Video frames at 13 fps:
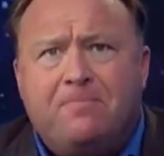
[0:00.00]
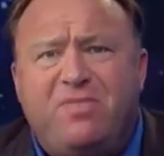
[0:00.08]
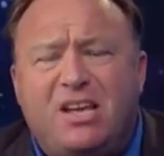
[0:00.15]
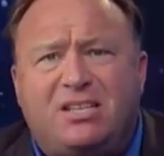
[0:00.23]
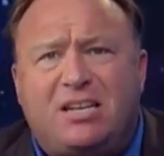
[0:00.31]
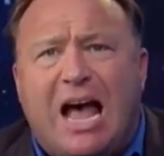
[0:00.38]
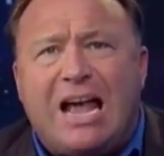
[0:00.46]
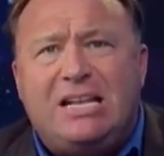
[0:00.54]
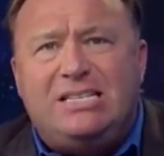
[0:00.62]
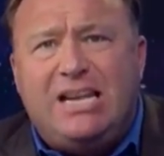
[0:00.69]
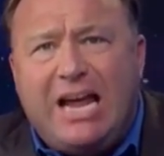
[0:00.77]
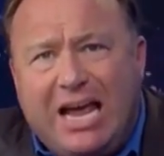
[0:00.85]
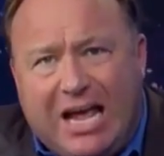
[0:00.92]
This
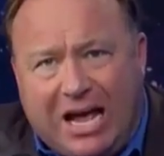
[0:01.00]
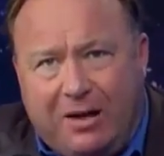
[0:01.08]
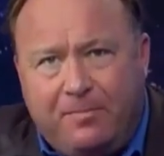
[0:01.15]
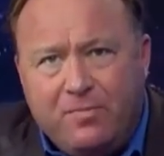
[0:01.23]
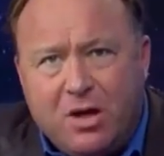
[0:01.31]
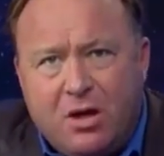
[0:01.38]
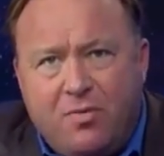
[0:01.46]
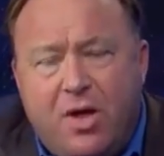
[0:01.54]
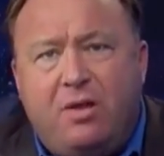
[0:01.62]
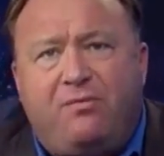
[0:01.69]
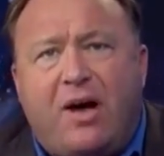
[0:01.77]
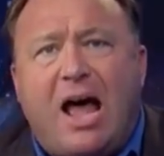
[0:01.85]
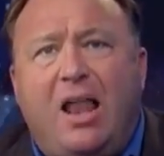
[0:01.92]
idea that
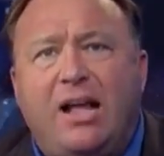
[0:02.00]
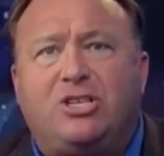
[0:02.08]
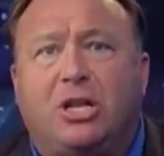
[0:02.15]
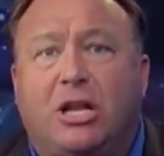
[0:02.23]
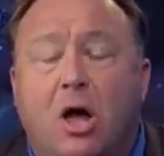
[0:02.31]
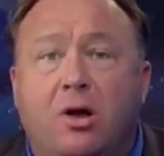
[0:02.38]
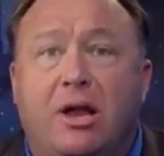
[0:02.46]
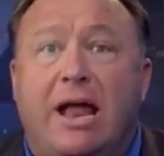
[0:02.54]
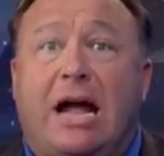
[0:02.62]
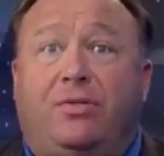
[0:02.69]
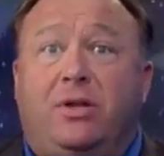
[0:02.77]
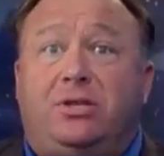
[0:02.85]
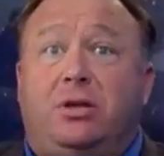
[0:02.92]
it violates the Logan
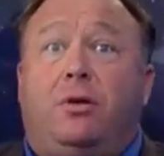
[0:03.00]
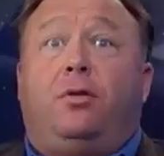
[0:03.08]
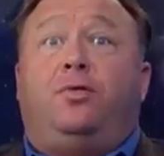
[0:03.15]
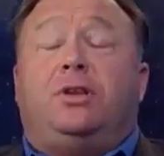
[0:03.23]
Act, the,